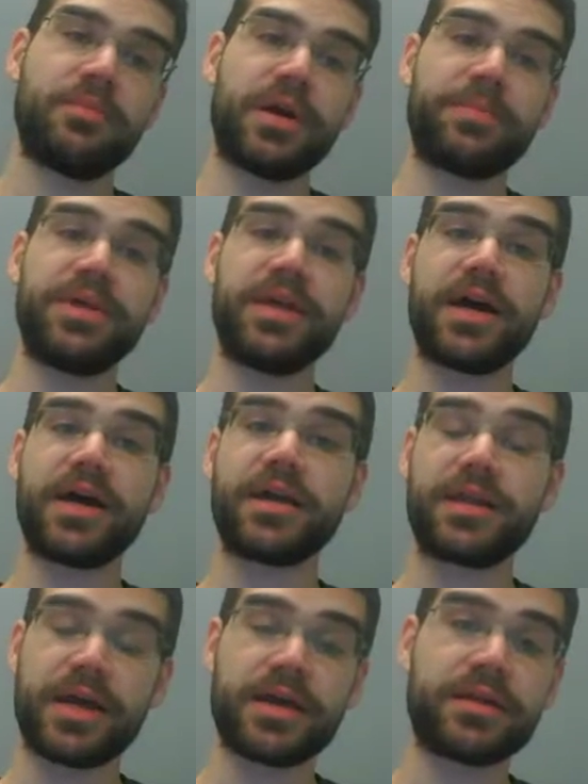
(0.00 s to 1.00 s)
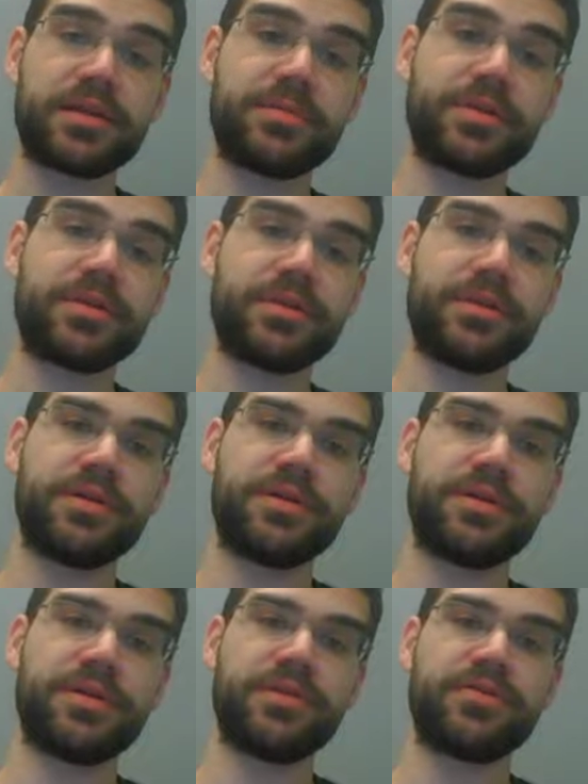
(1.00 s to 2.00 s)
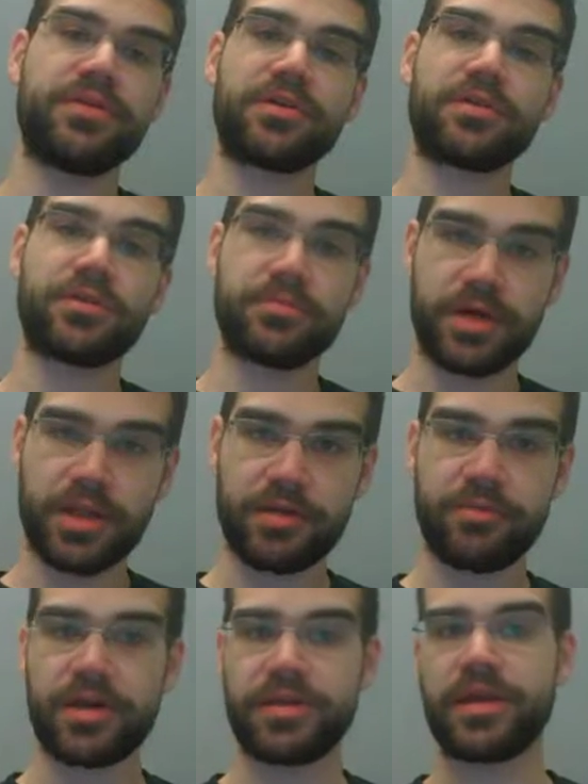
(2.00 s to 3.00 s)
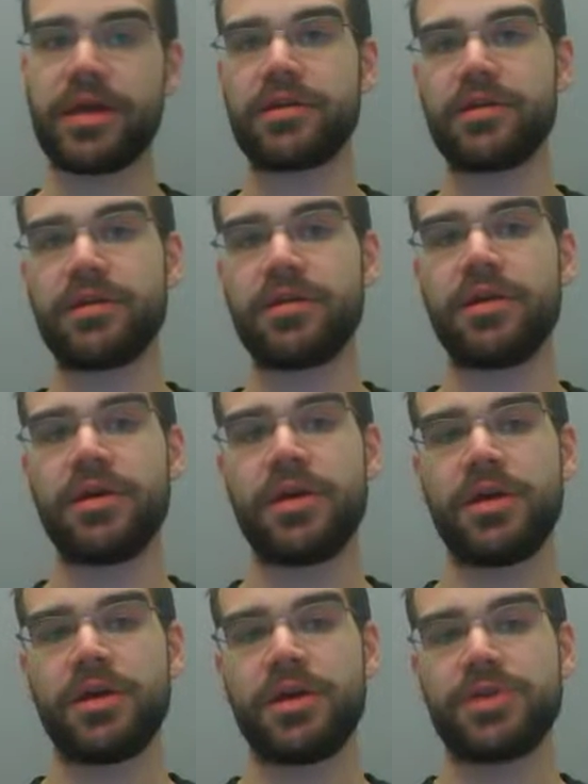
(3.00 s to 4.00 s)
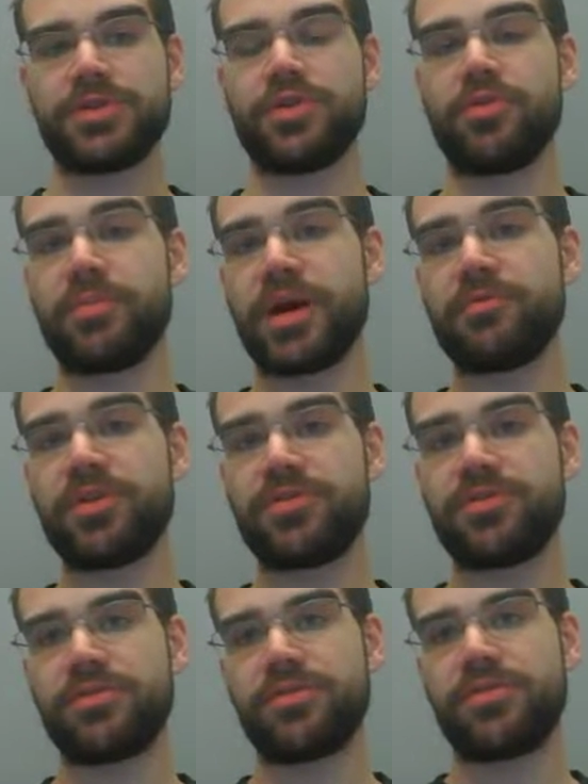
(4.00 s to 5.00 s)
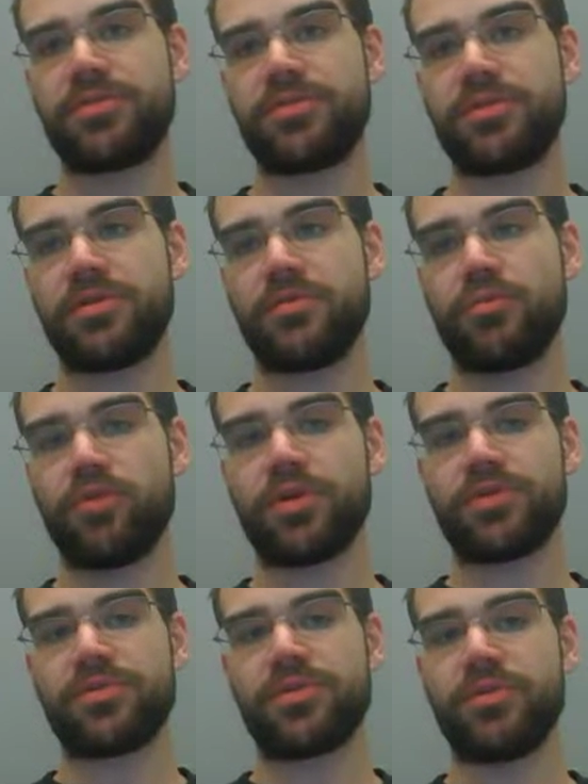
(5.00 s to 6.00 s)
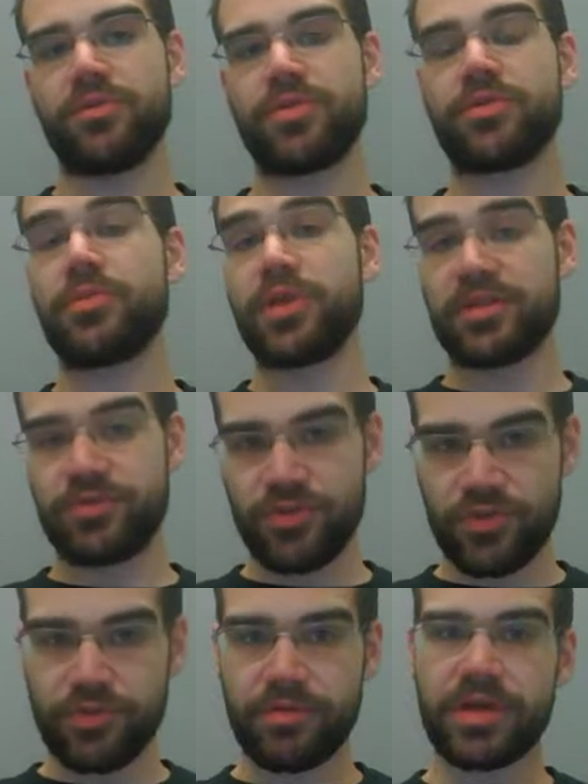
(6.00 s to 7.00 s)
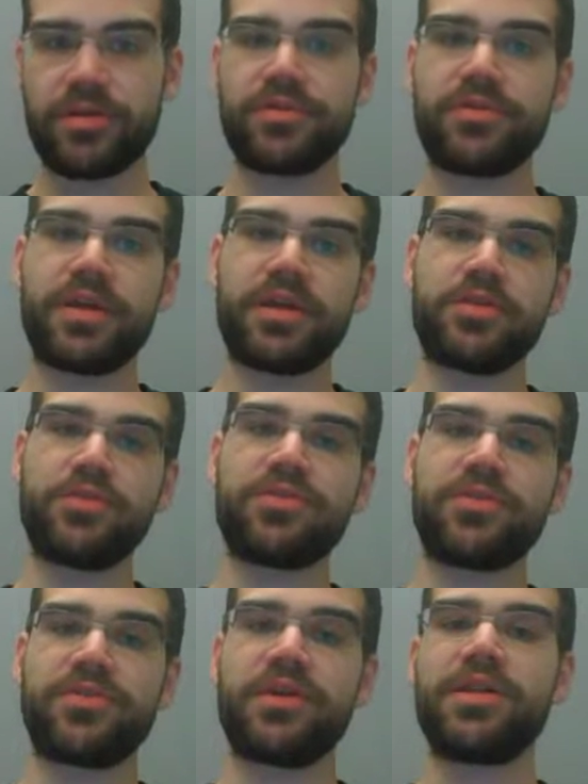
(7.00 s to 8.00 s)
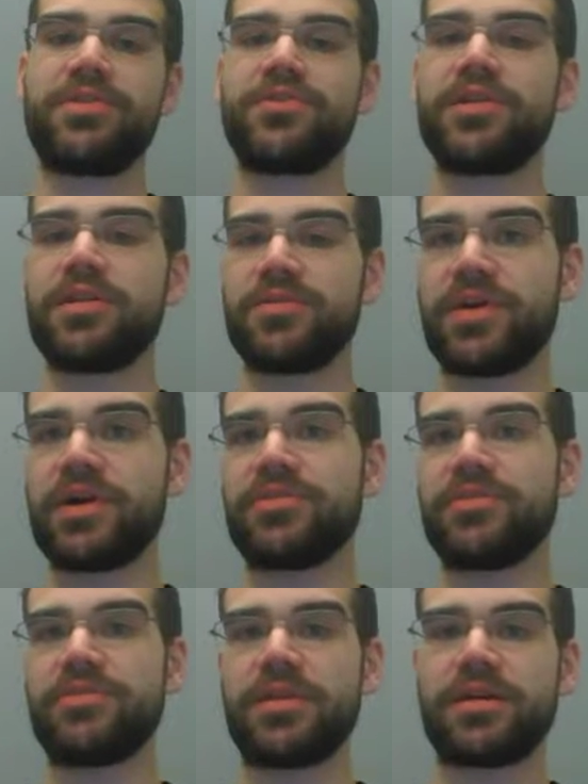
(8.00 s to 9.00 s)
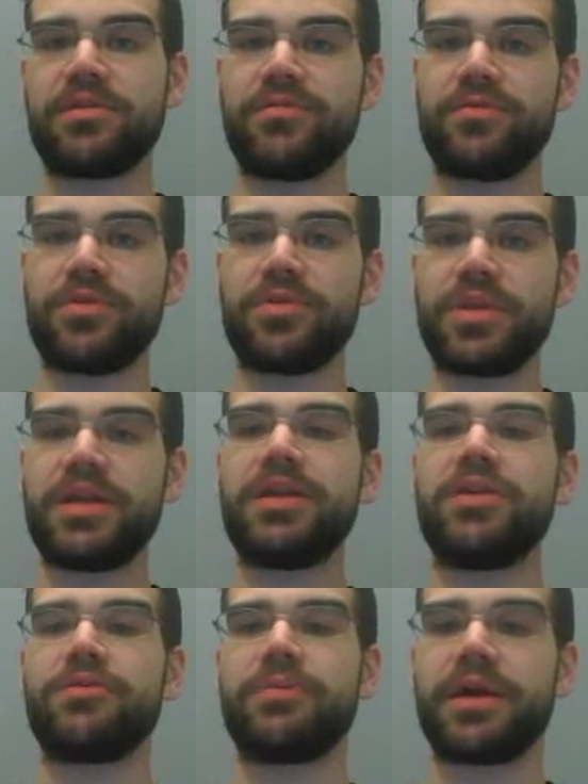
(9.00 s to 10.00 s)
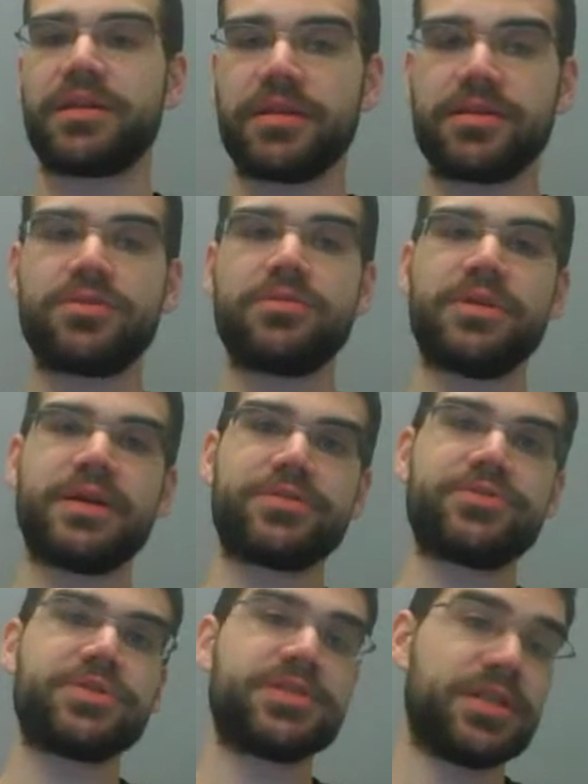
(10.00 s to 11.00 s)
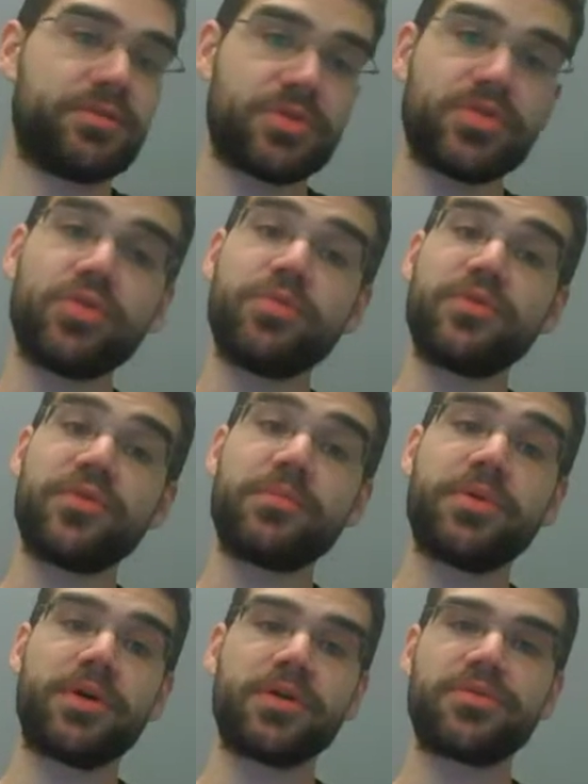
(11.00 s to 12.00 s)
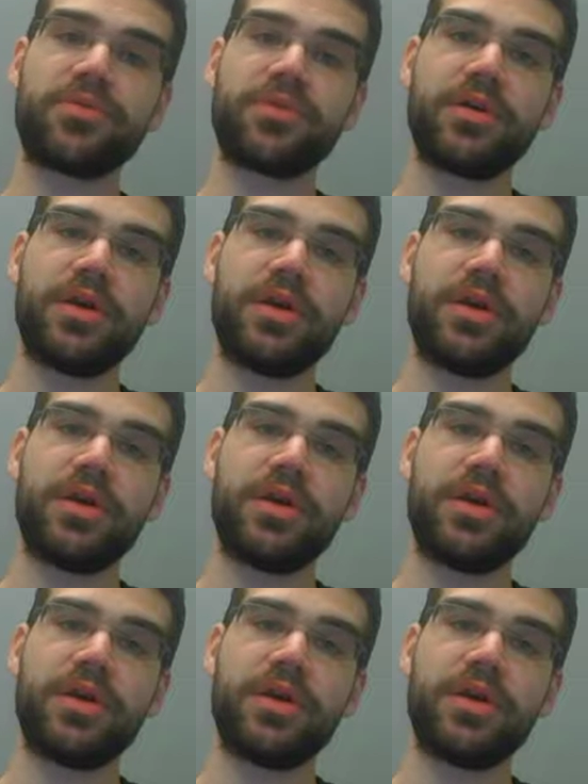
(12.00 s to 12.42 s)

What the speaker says: My PI and academic lead is Dr. Hamali Rathnaki. So my research works on thermoelectric generators, and those are solid-state devices that convert heat directly into electricity with no moving parts.